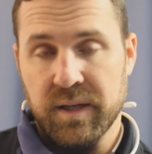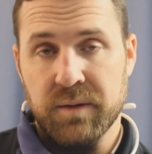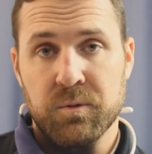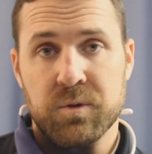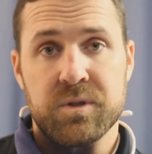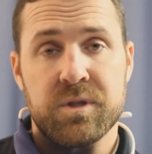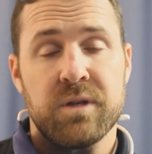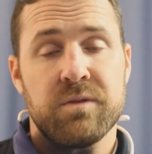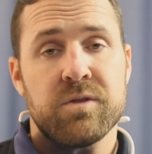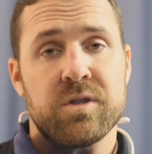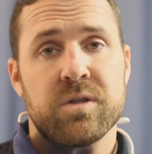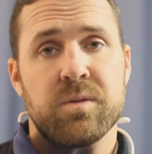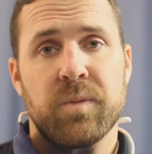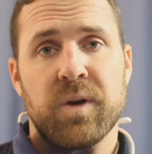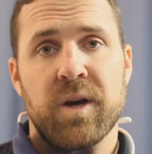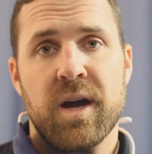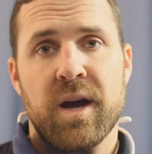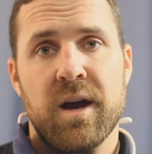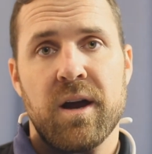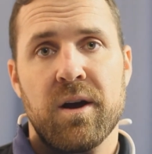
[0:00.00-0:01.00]
receiving some
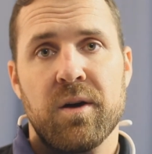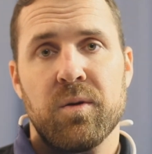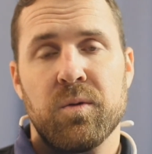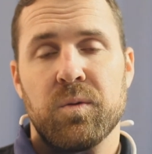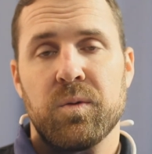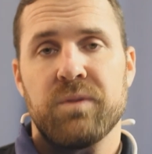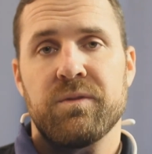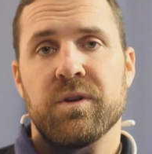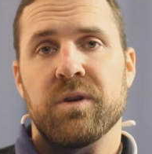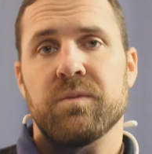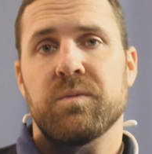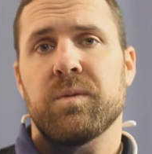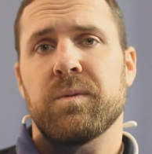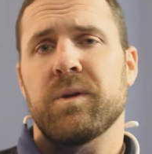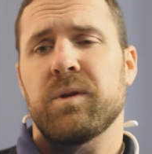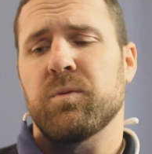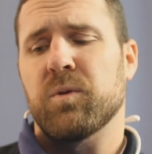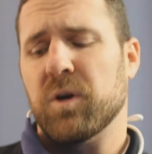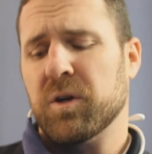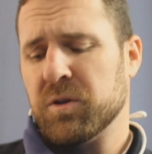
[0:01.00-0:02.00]
care. We've
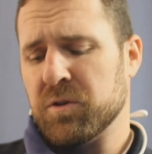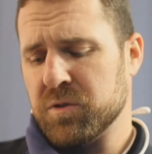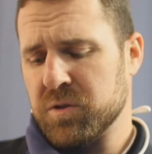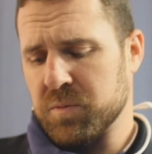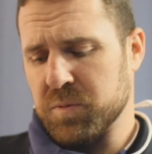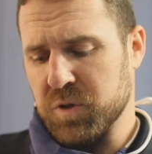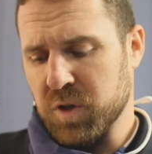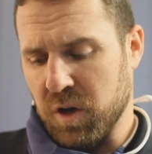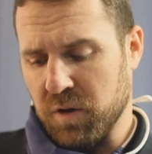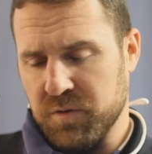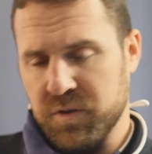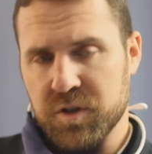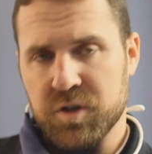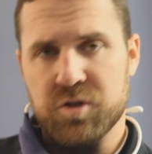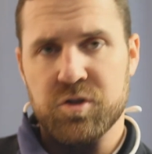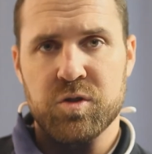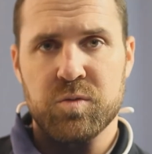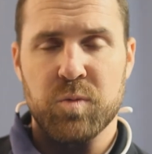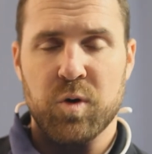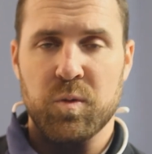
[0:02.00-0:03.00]
been working on some soft
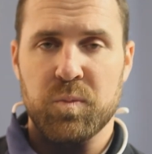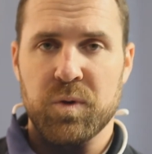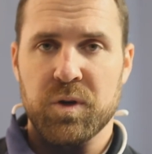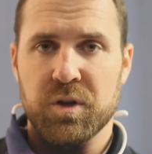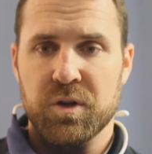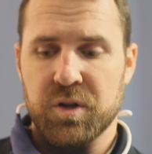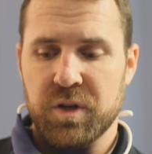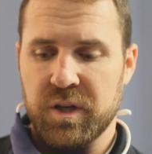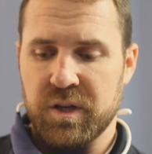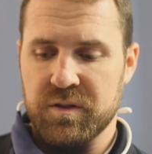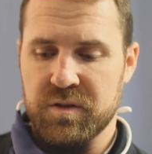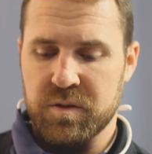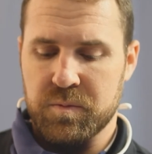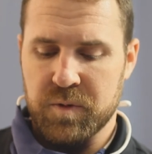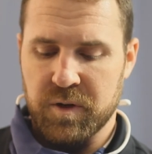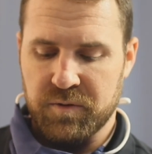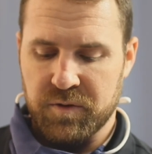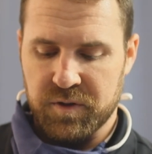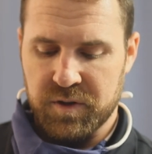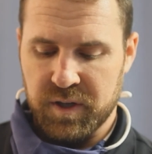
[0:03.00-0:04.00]
tissue mobility and some
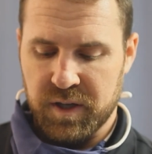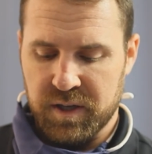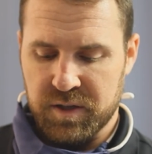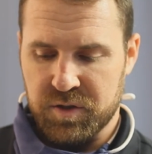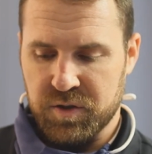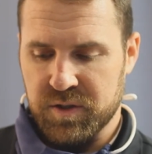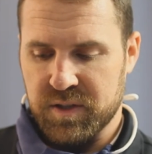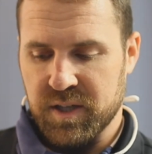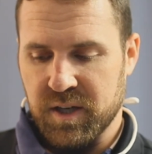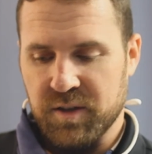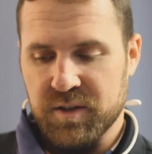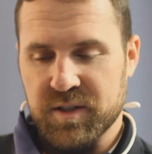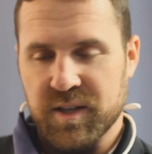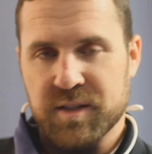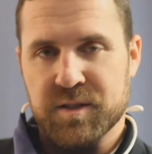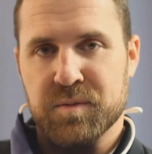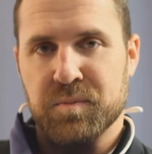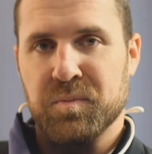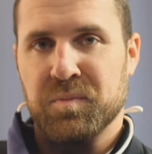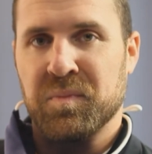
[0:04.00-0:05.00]
different things. You can tell he's
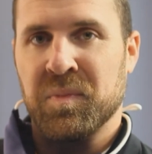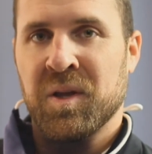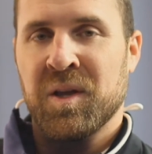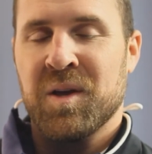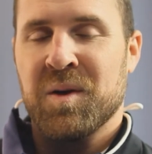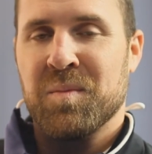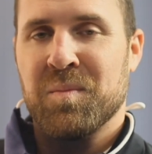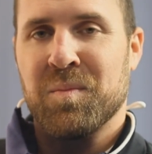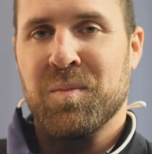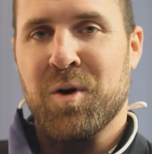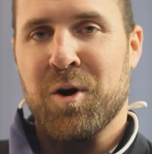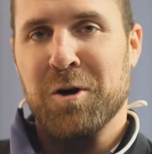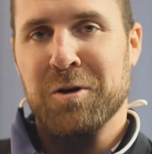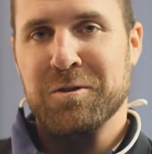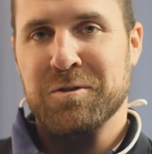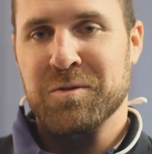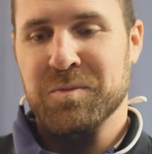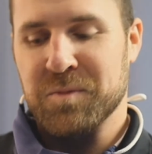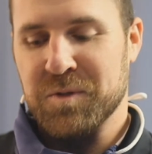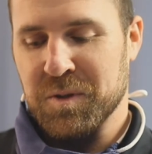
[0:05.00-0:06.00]
got some
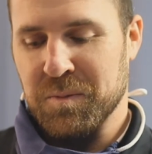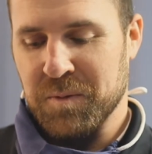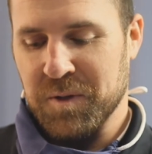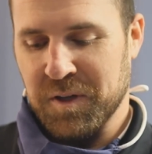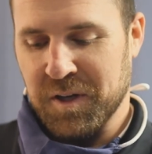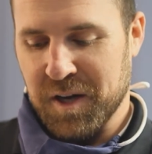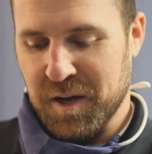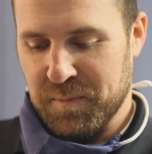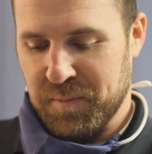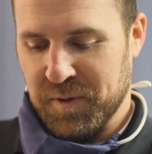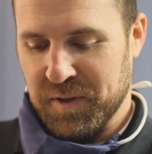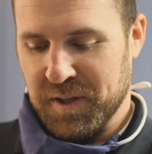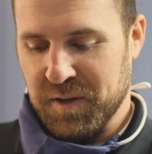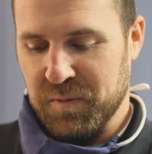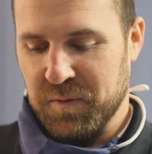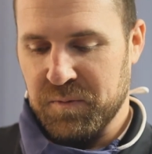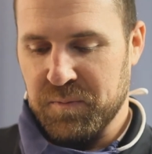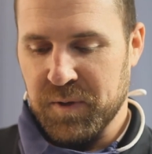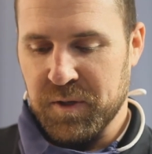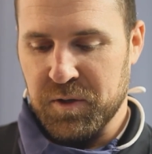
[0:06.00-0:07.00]
marks from some of the cupping that
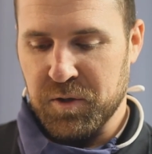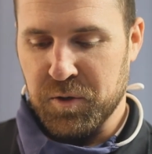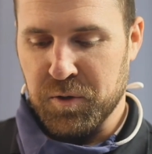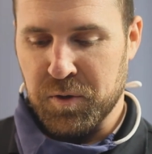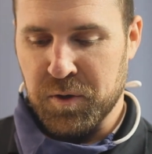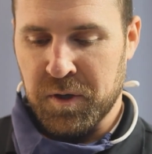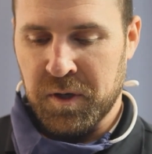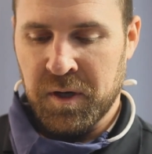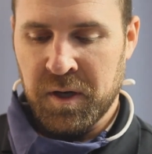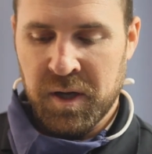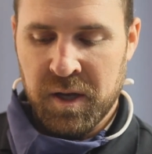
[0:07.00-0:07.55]
we've been doing.